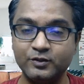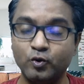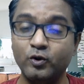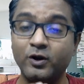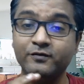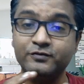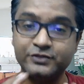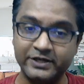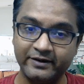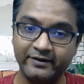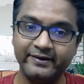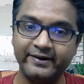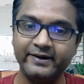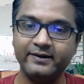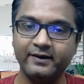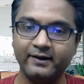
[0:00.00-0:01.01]
could have
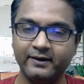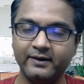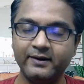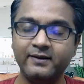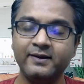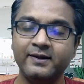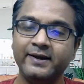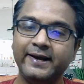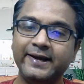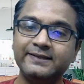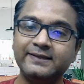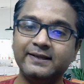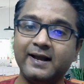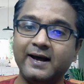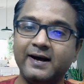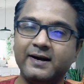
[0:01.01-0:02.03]
generated in
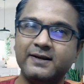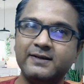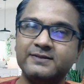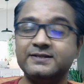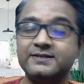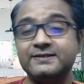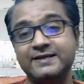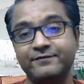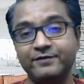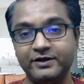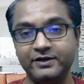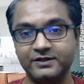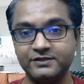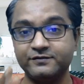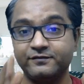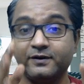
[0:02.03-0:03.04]
the last 7
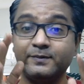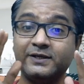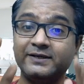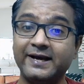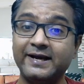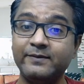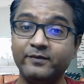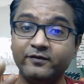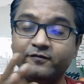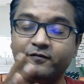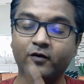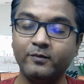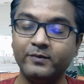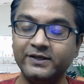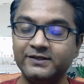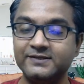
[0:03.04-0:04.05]
years, from the time of
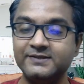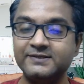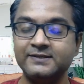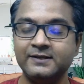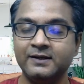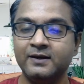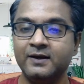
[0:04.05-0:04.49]
forming this